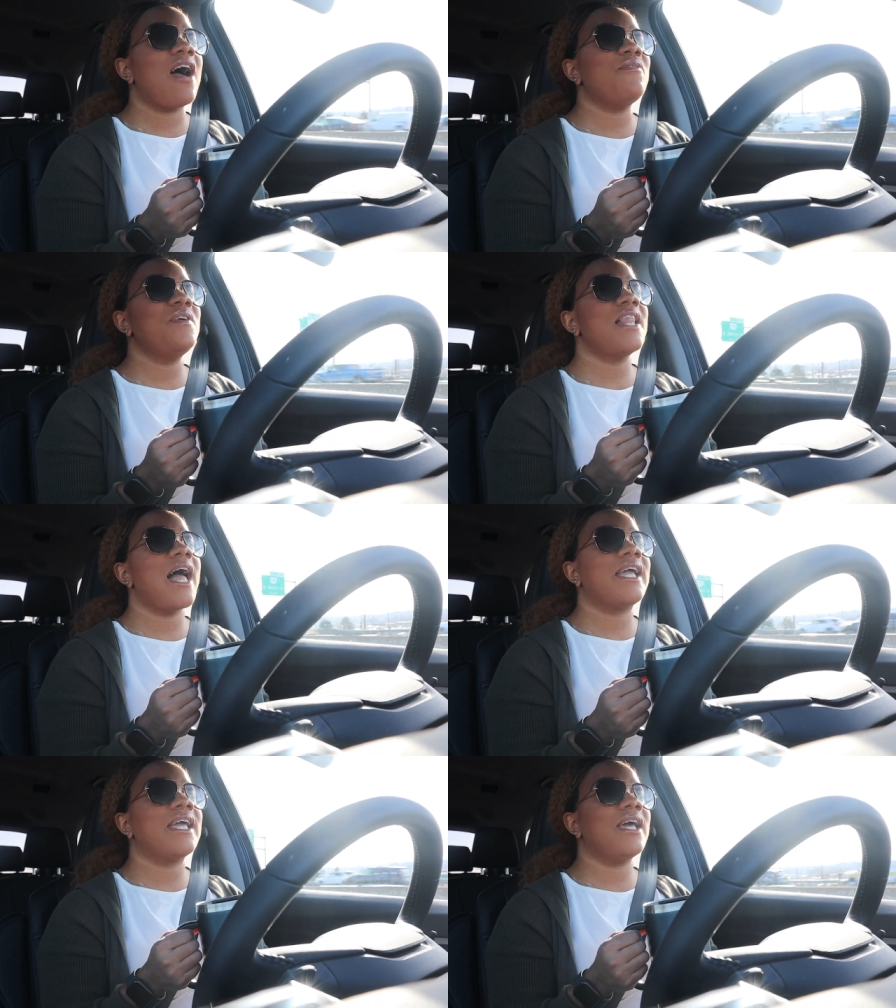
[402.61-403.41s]
I feel
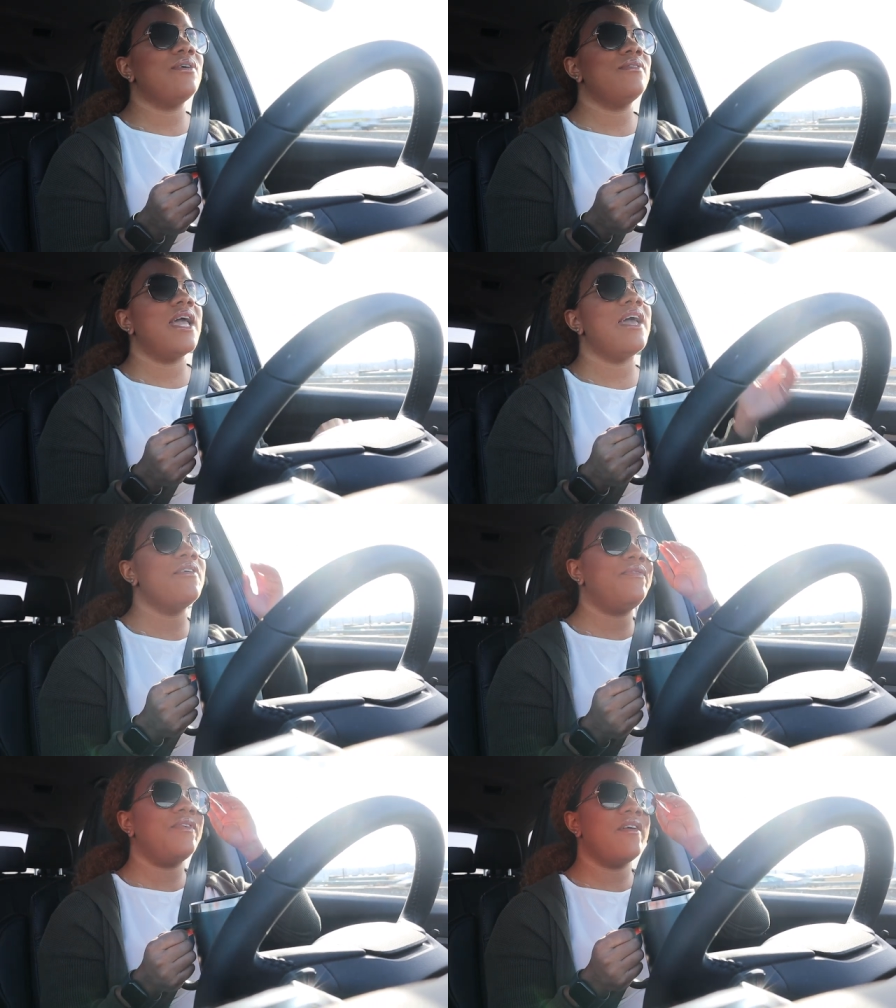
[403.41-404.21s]
like
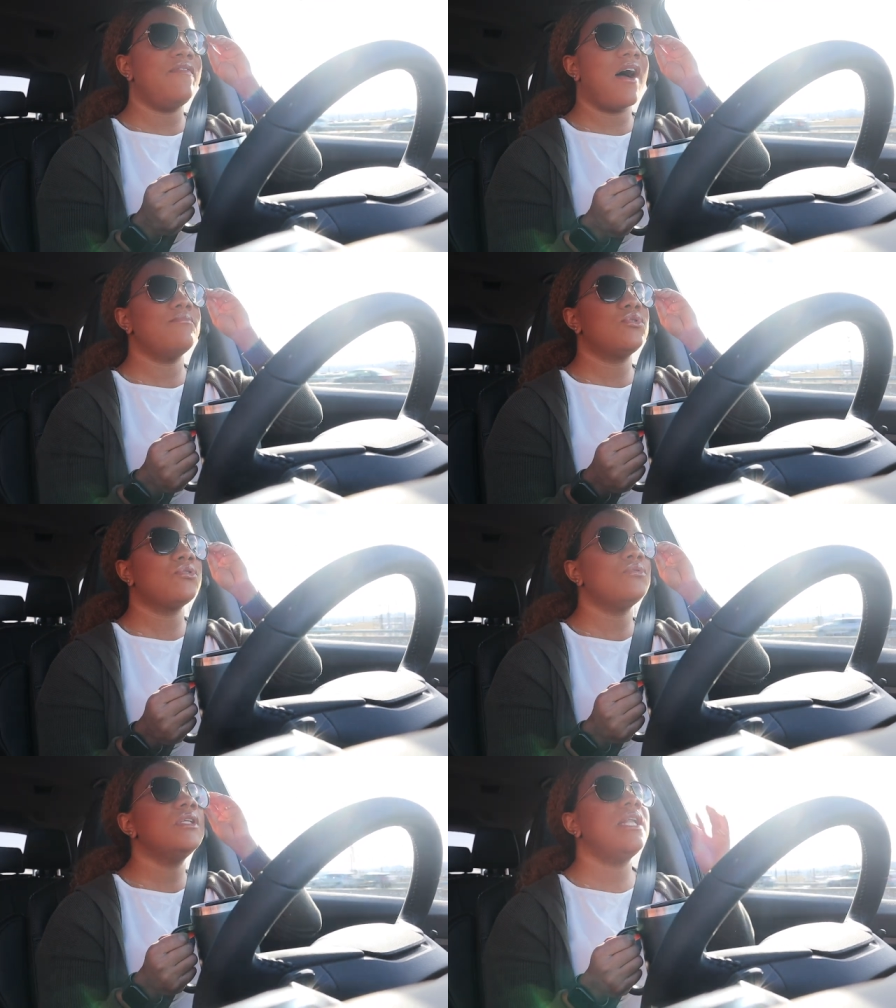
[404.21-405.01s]
if if I'm
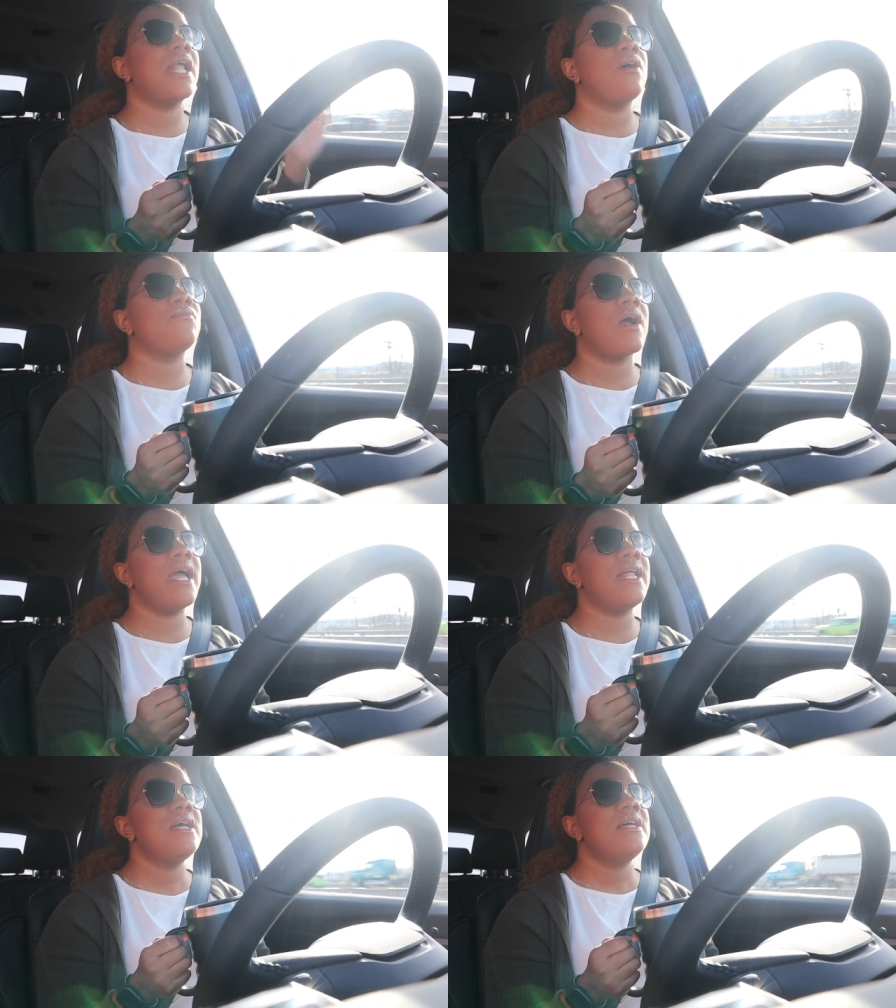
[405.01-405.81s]
truly not
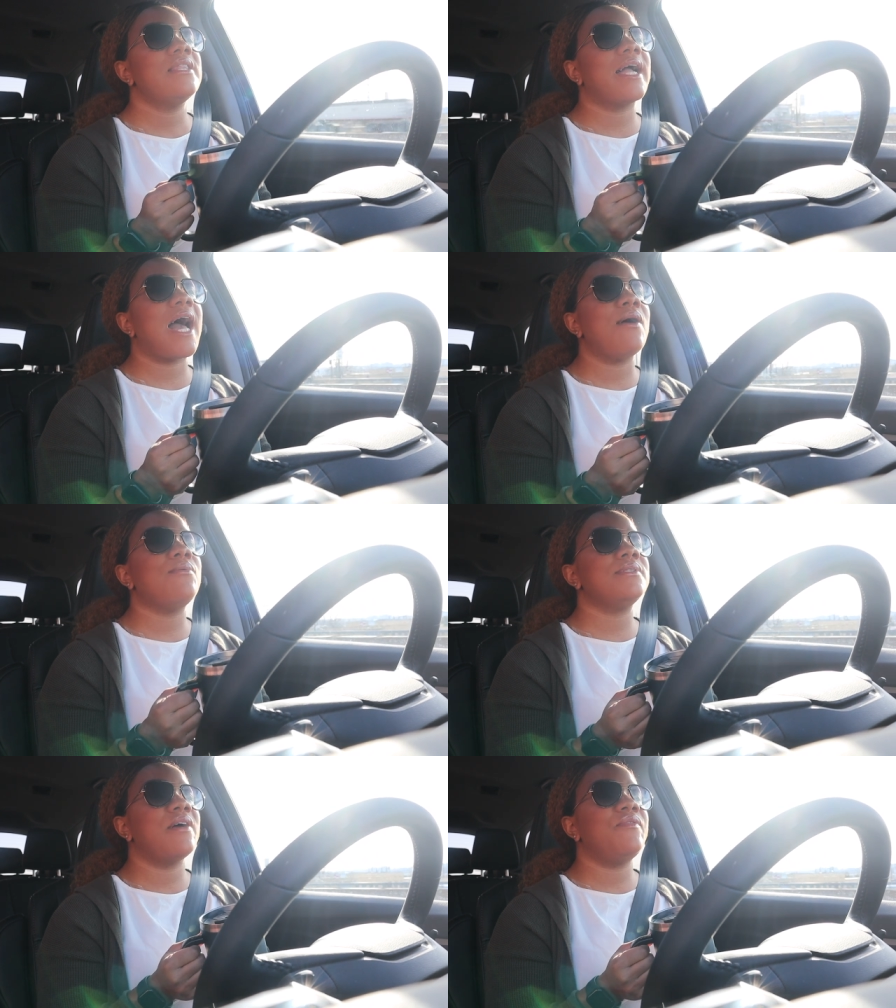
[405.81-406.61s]
right, like, I
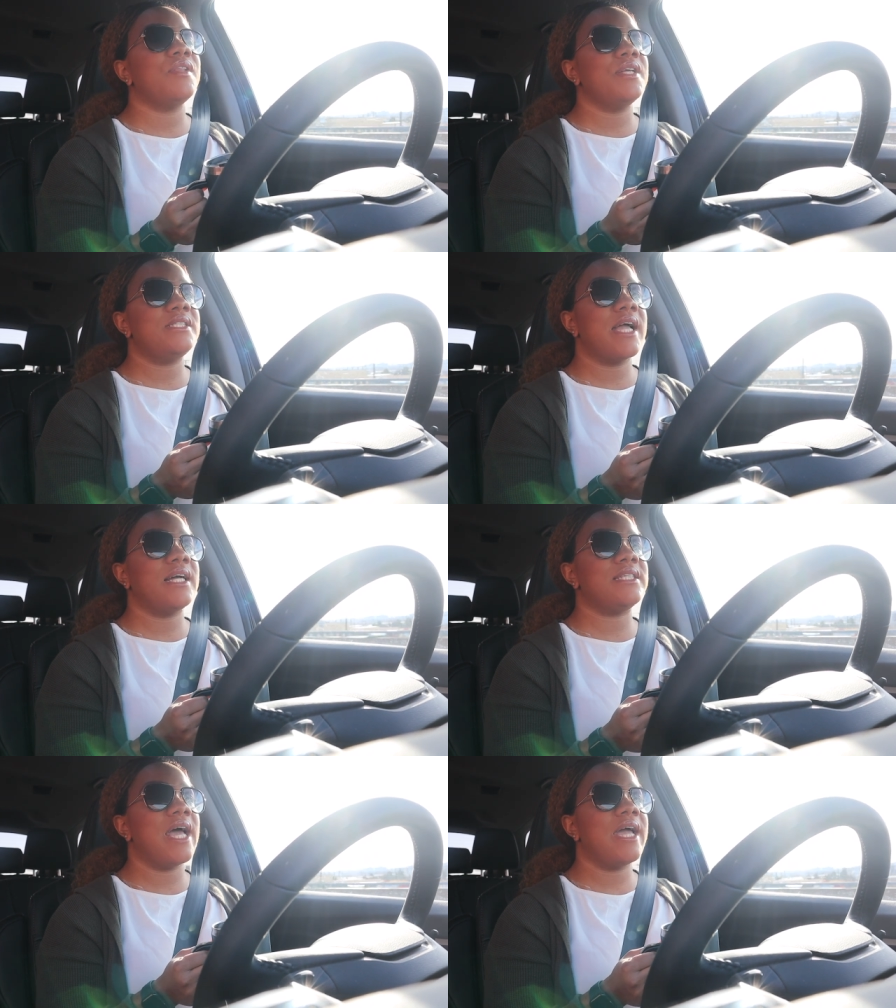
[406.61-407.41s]
will definitely take
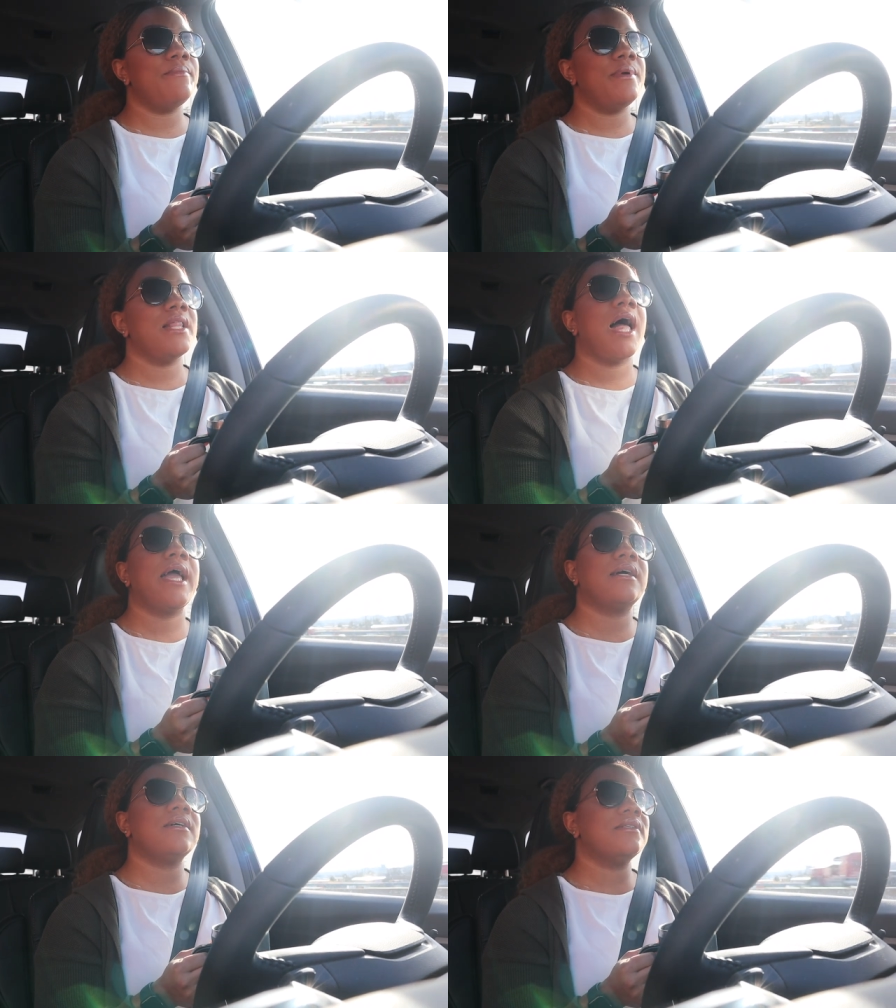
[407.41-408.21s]
a day and be
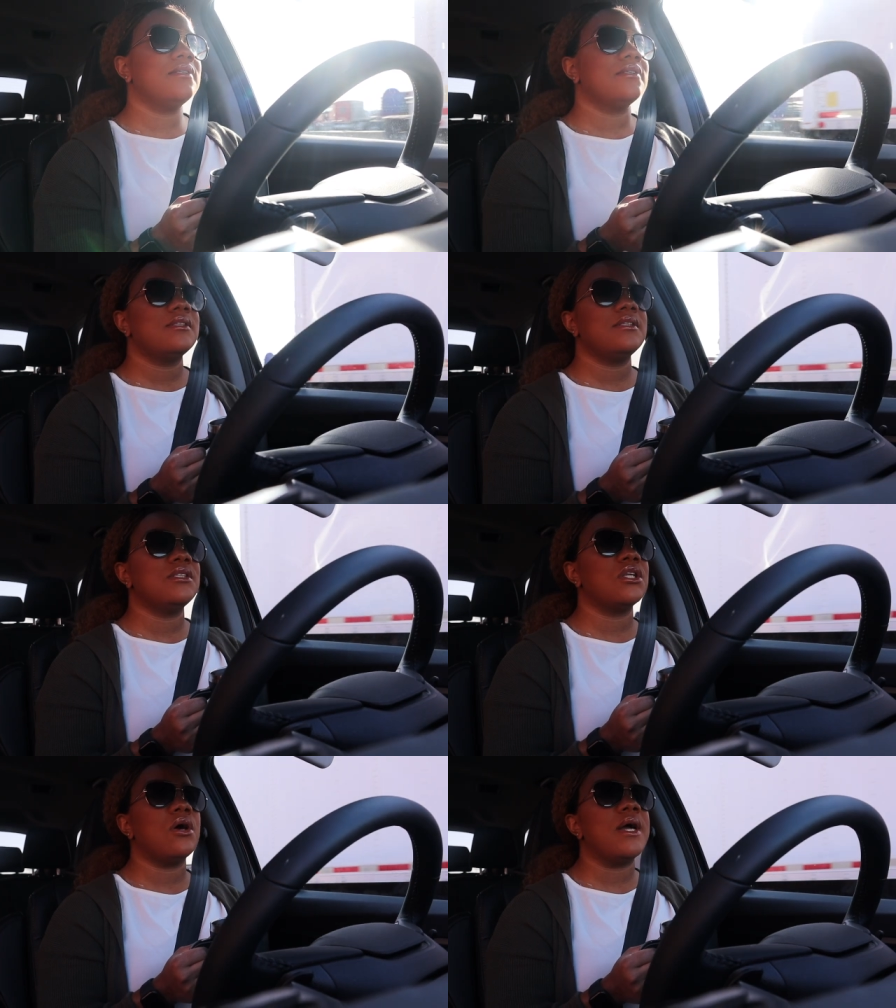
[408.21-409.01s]
like,
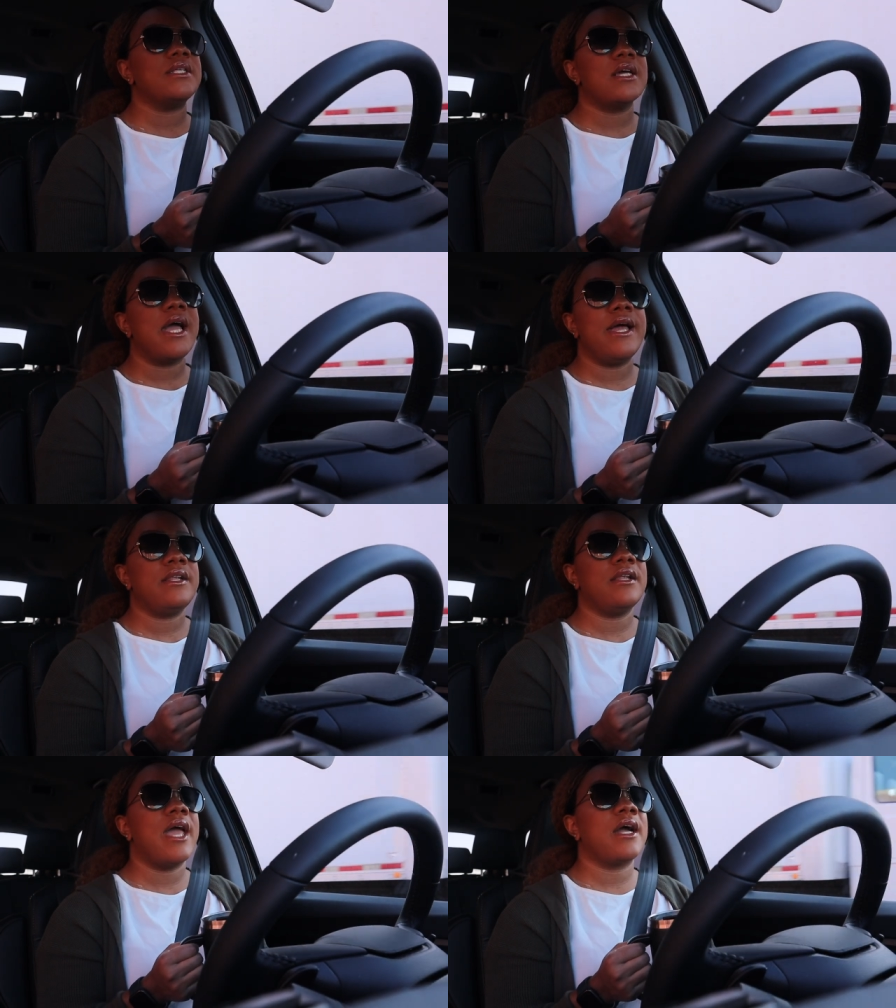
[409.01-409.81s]
you know, and,
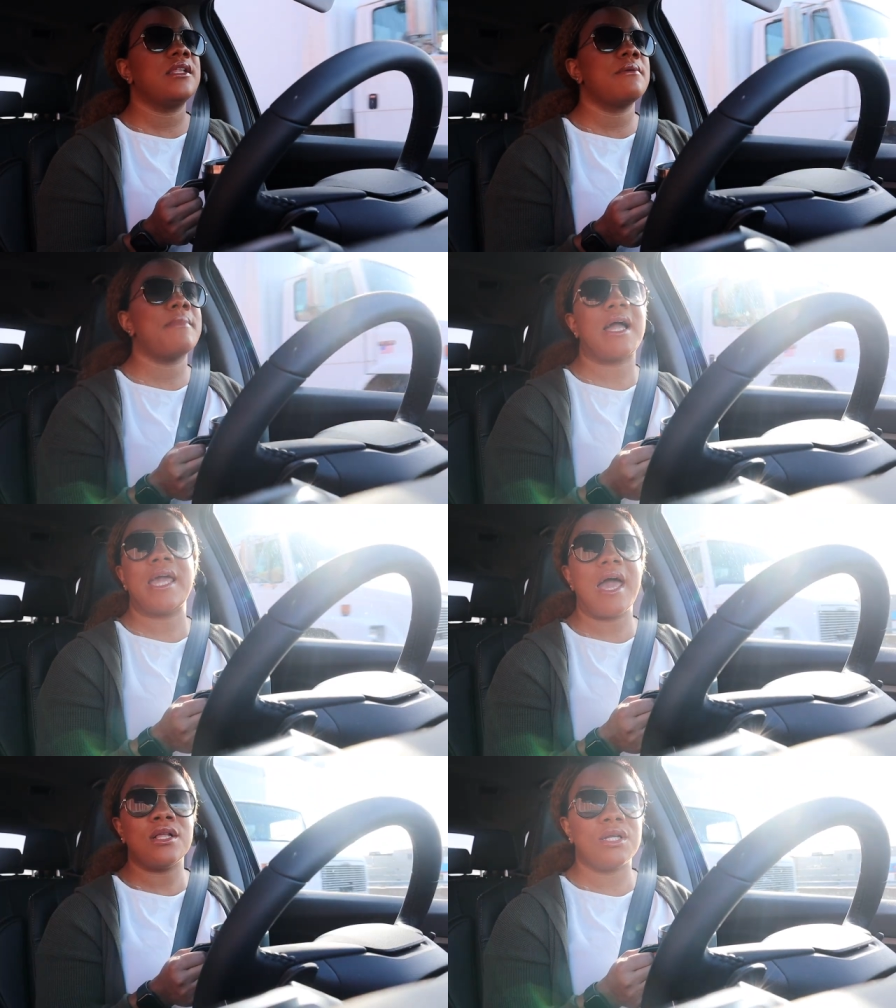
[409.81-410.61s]
and, and clear my
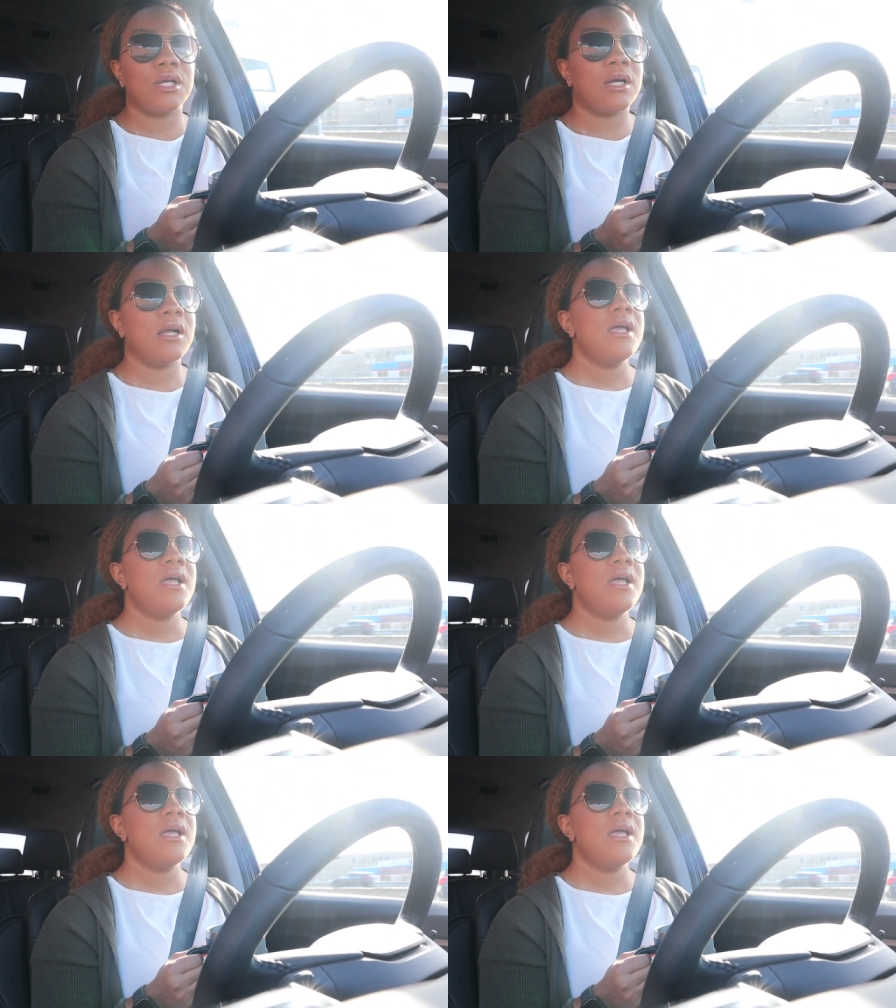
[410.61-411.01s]
calendar